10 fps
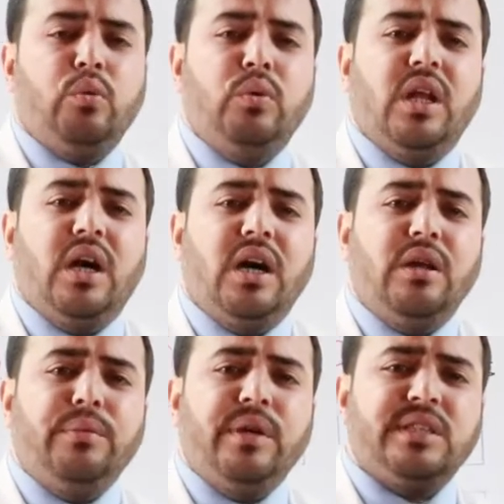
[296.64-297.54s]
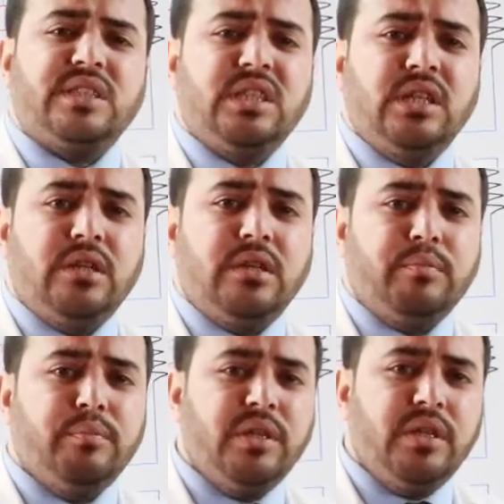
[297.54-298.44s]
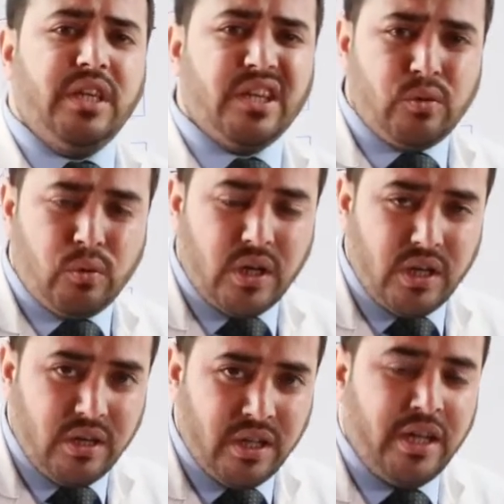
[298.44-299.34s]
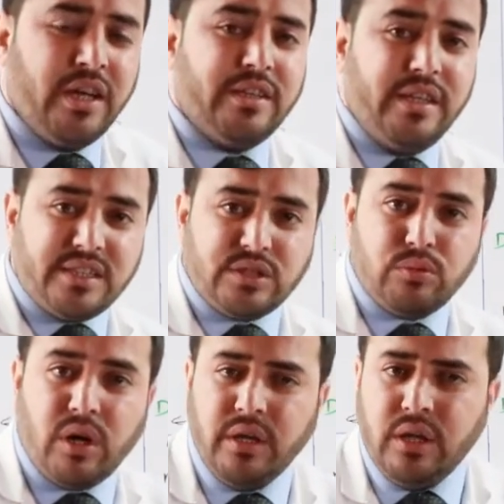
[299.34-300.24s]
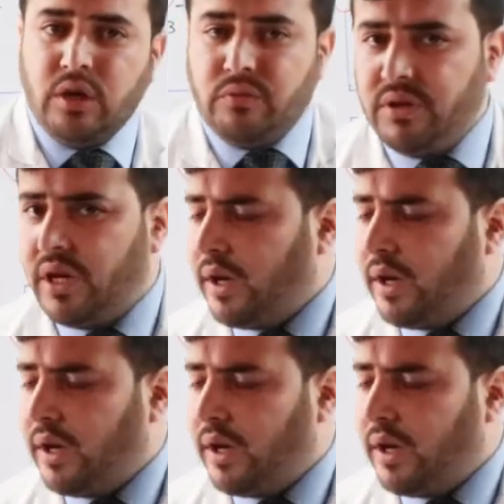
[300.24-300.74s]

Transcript: will always be equal. That's why we